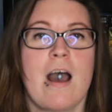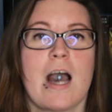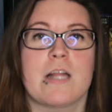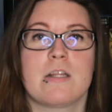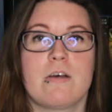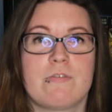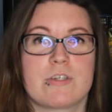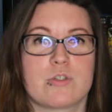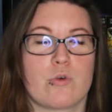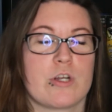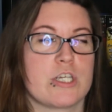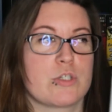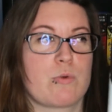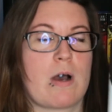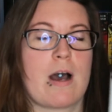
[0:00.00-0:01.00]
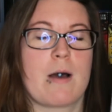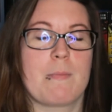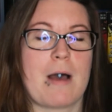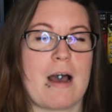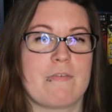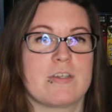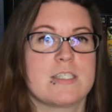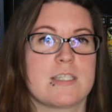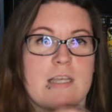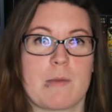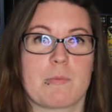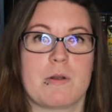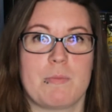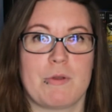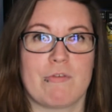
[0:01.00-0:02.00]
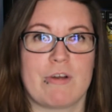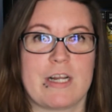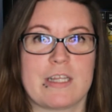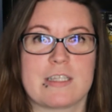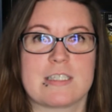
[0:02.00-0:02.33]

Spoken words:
I love Victoria Schwab. Obviously, I'm going to be reading